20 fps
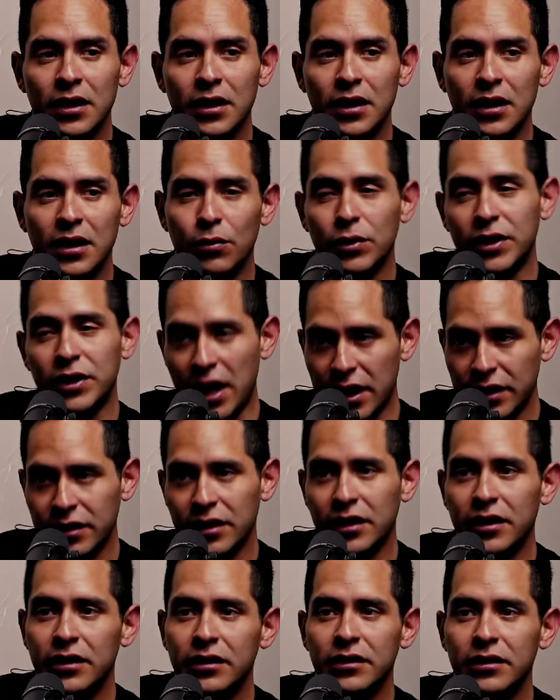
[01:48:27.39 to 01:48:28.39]
with
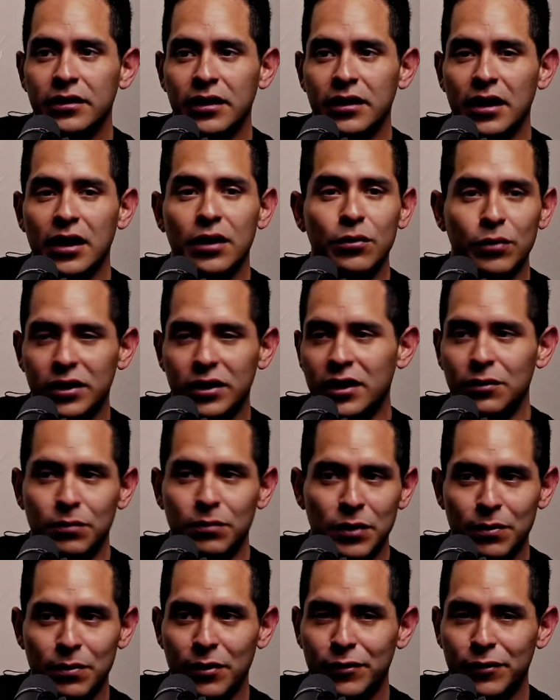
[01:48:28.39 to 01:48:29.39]
Egner, and with these
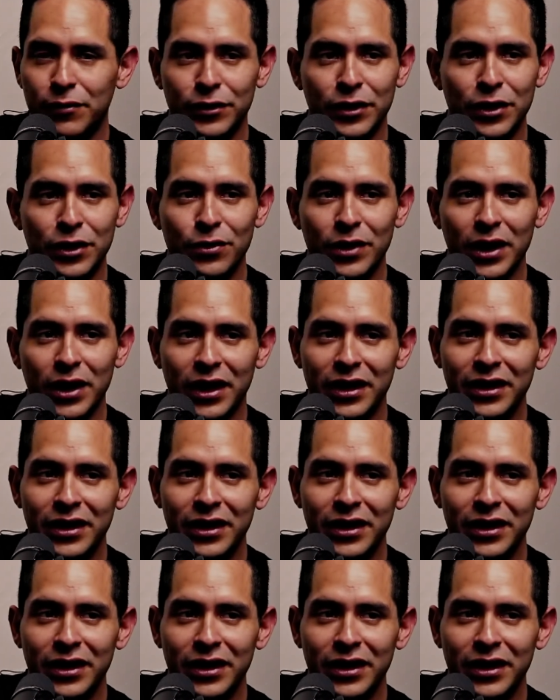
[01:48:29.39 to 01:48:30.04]
people from the UK.